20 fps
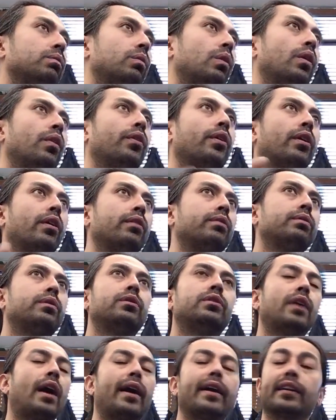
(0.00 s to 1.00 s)
well, there are
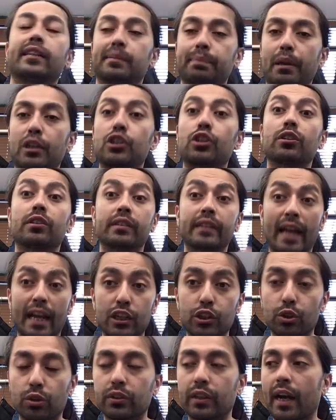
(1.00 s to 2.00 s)
dyeing specialists,
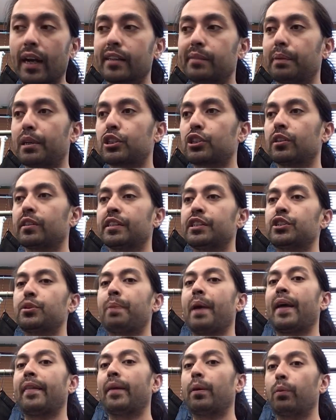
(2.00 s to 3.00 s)
natural dye specialists in
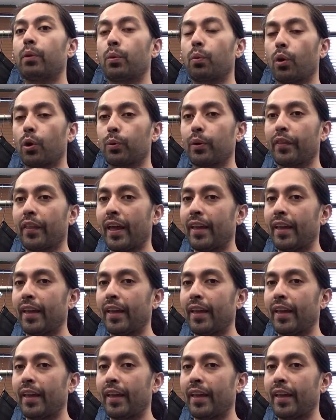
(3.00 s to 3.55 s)
Japan that we work with,